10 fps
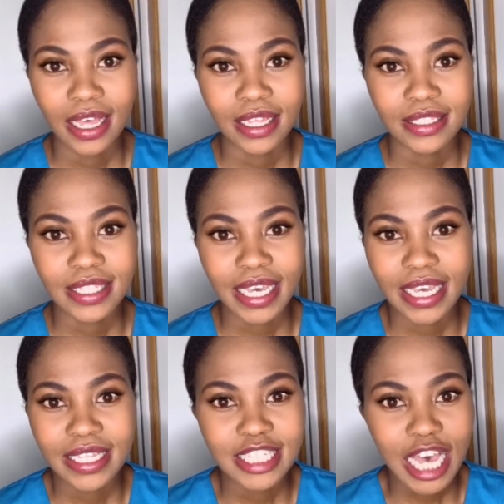
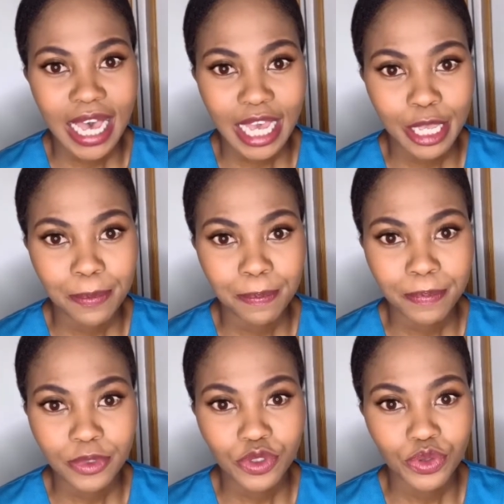taking time
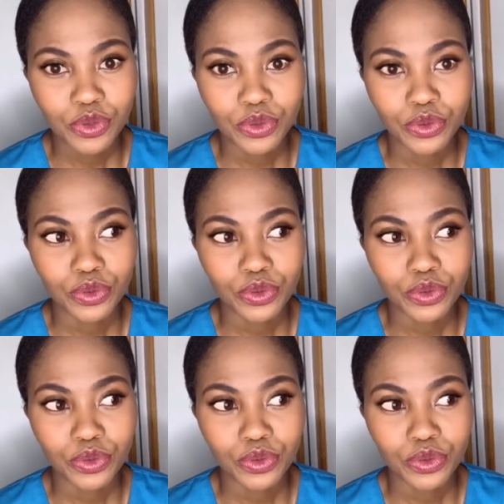to